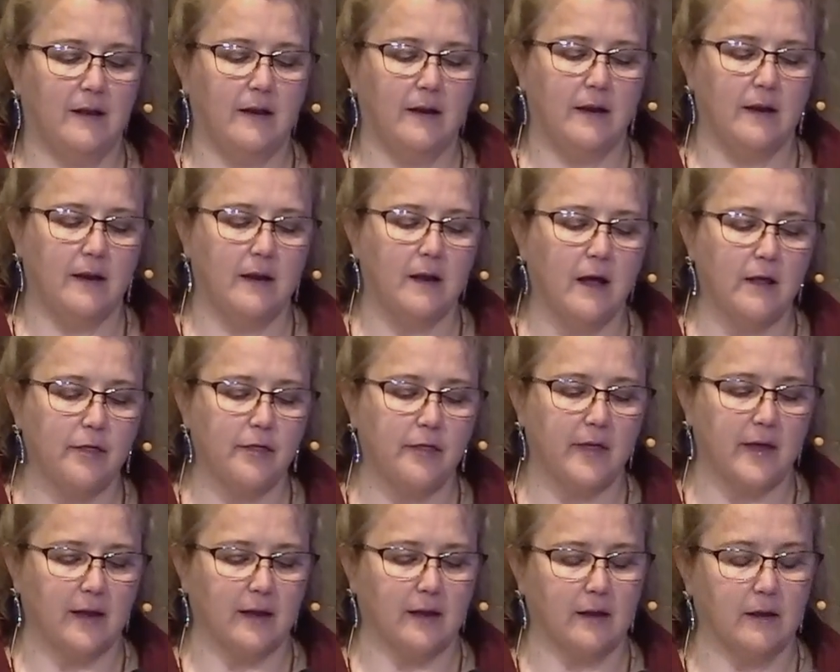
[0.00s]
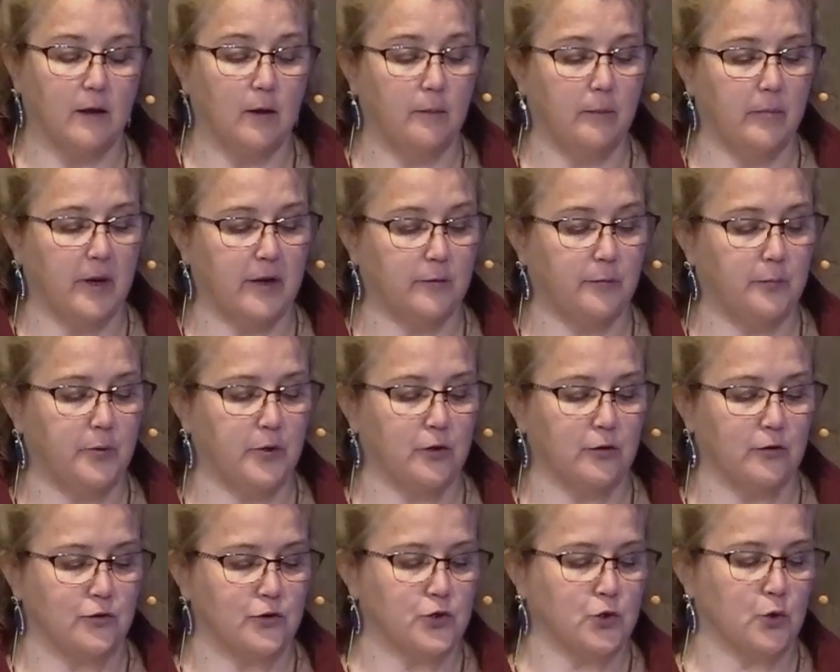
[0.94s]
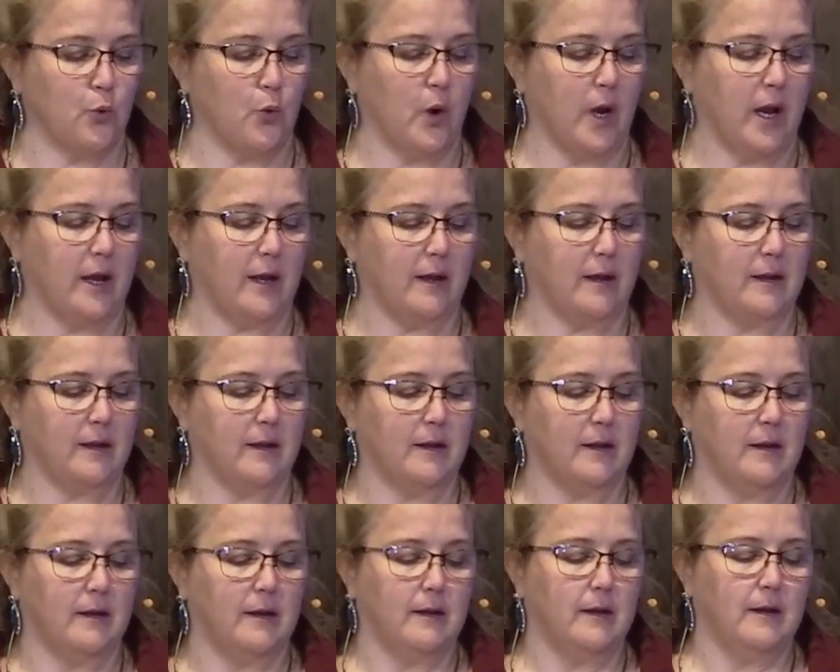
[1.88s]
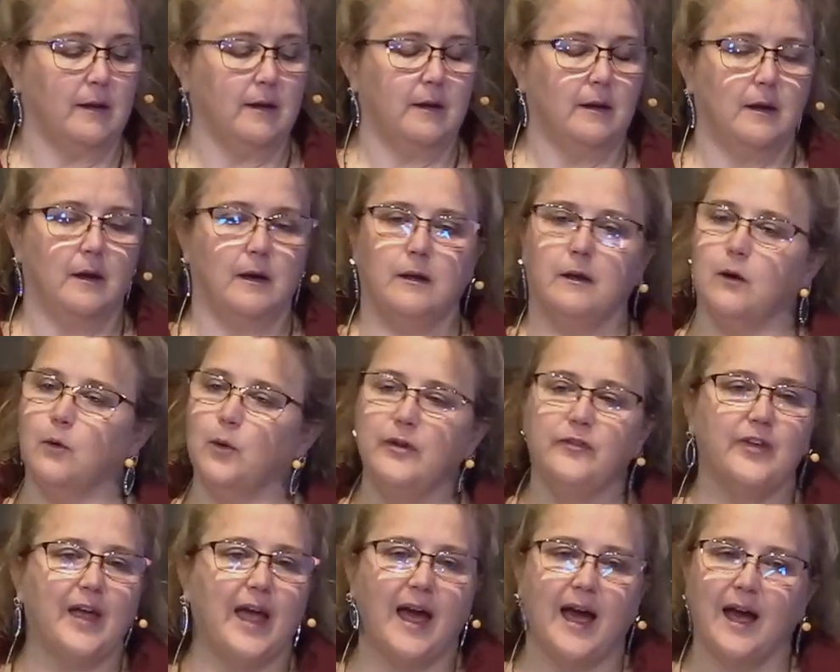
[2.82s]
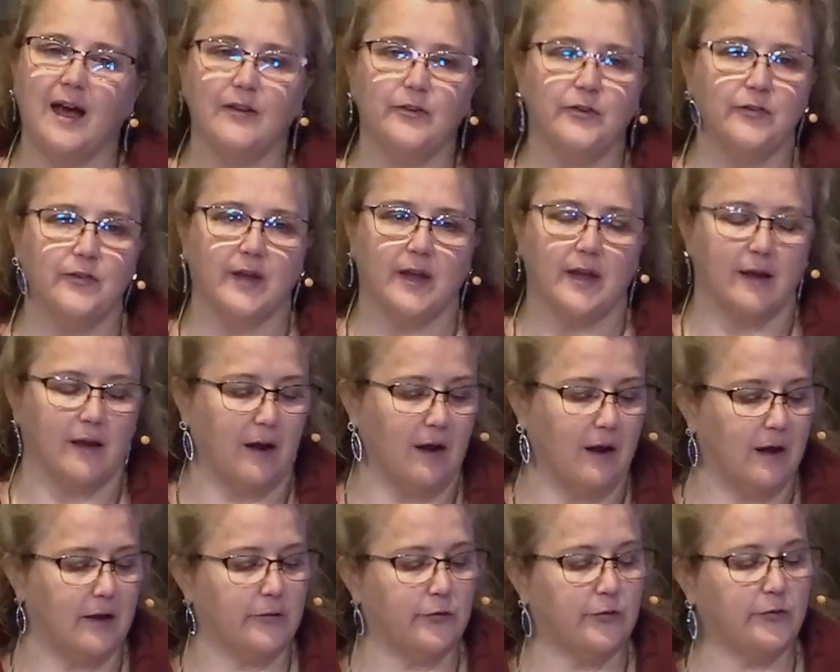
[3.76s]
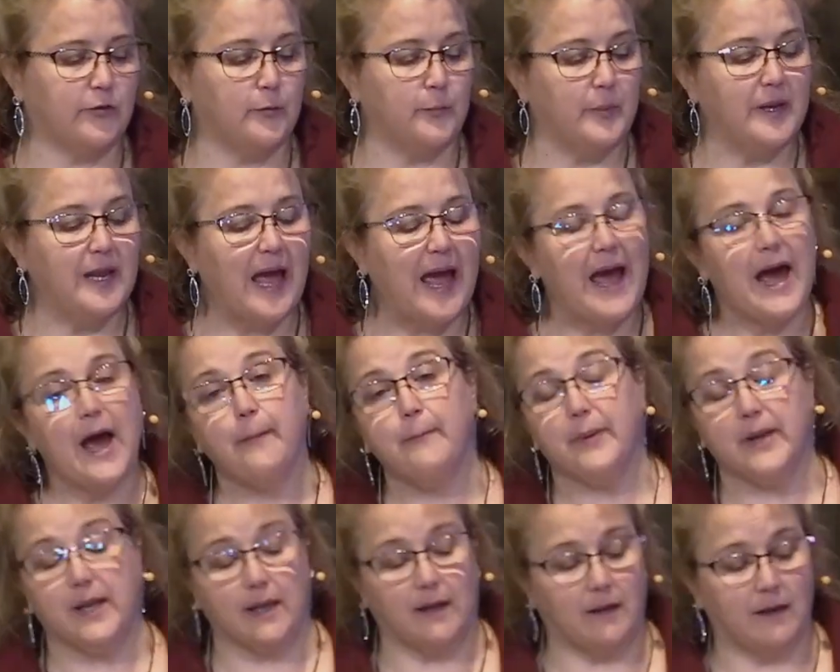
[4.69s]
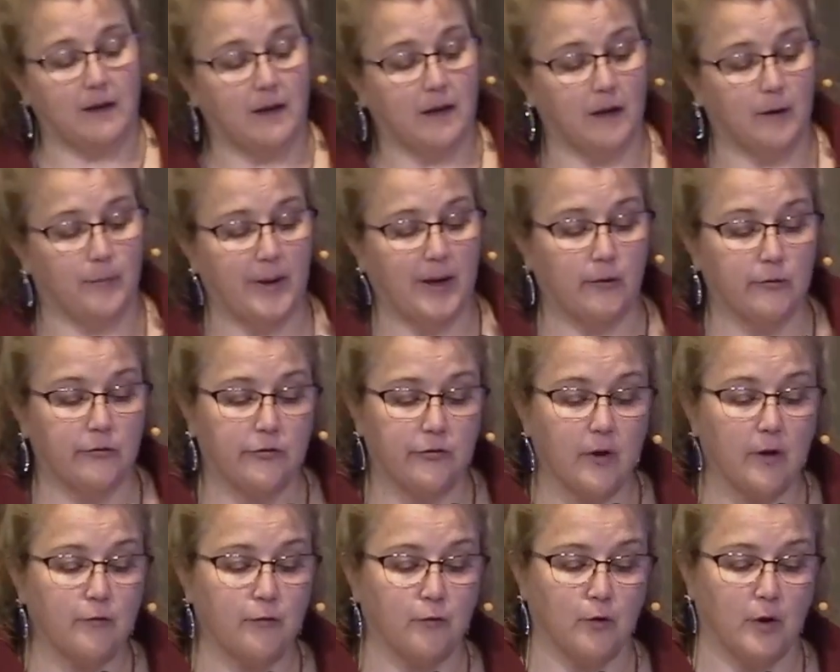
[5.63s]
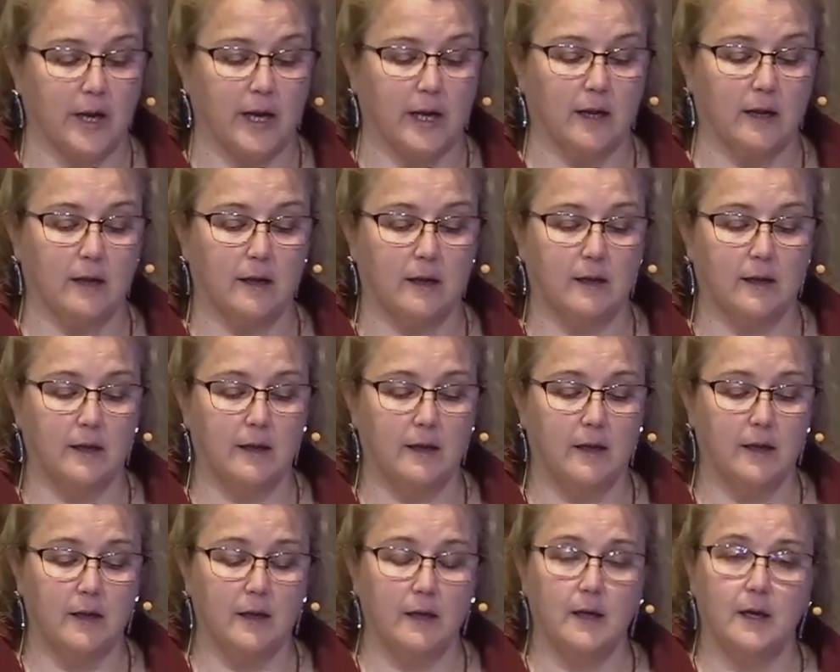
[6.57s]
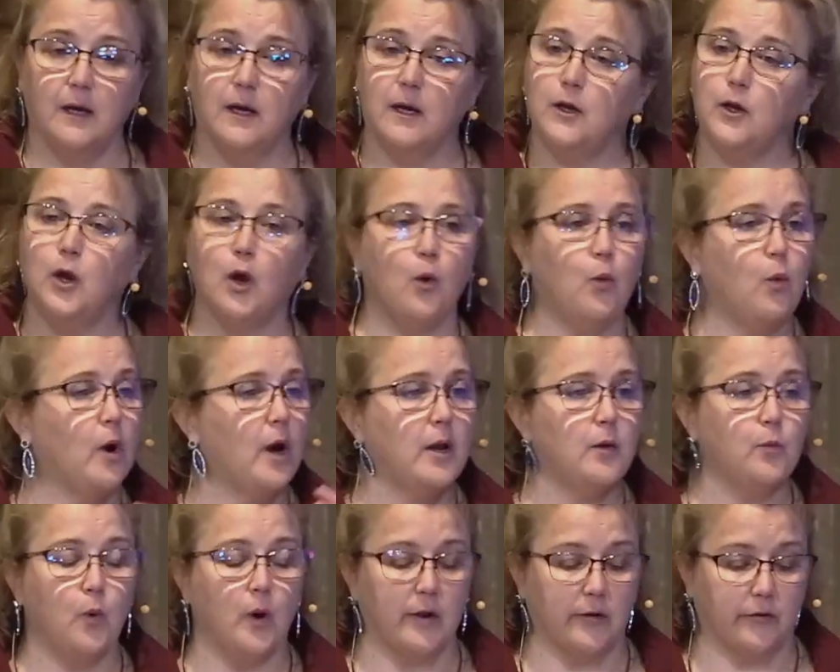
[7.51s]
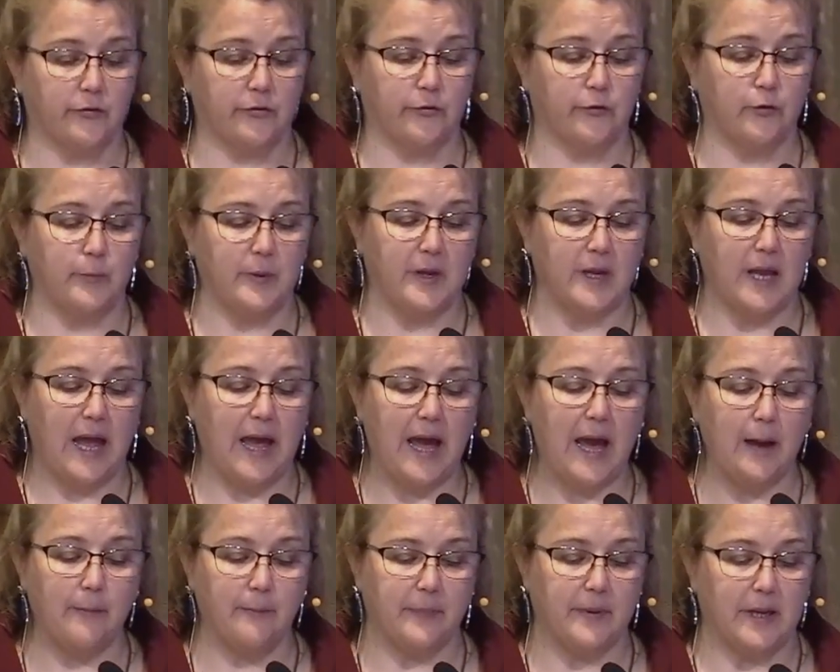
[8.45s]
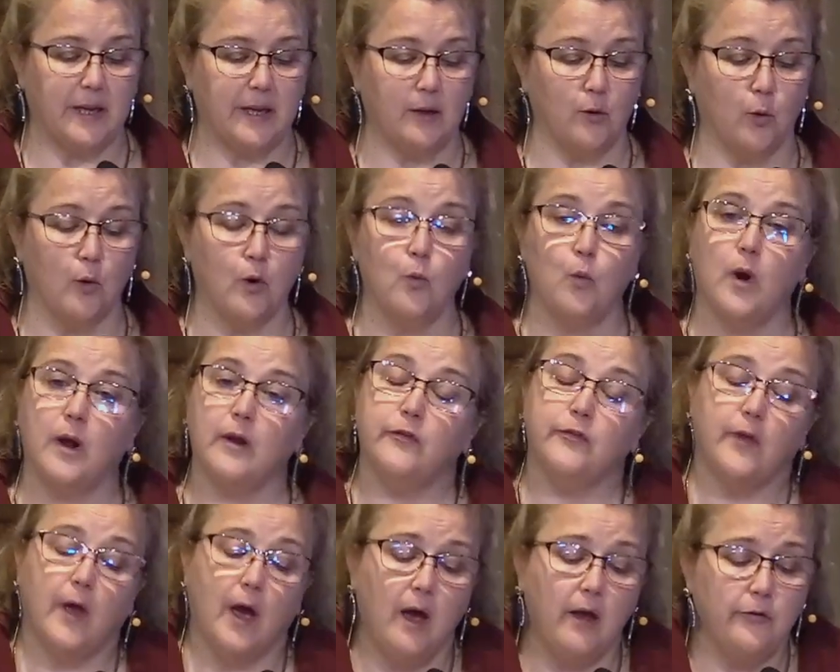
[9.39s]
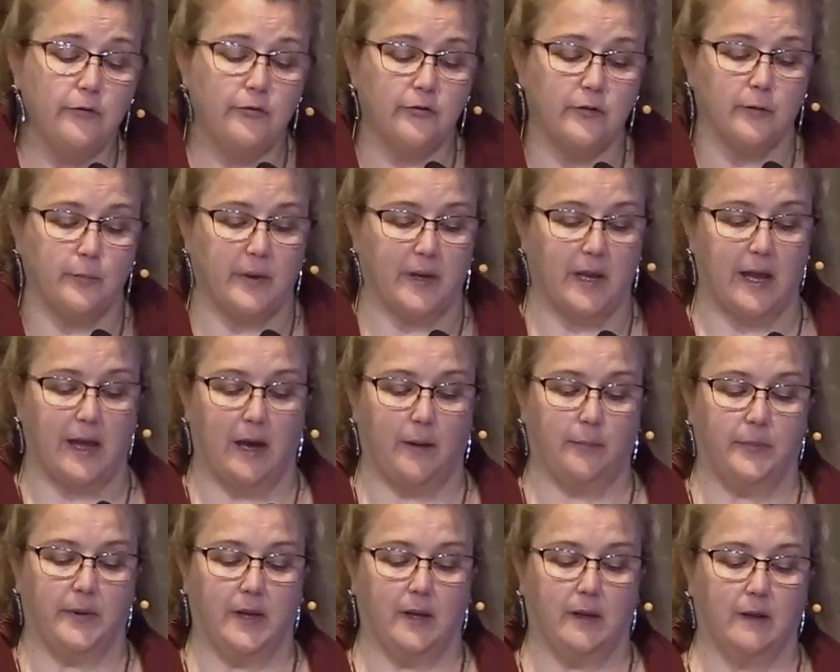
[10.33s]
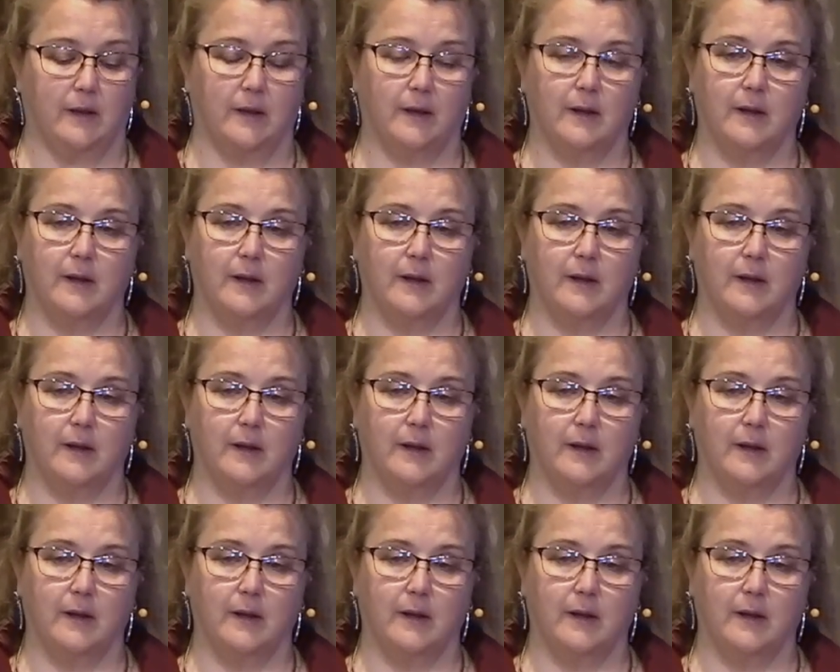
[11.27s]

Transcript: nothing but pure joy. No one's asking us to be happy about suffering. No one wants to be happy or wants us to be happy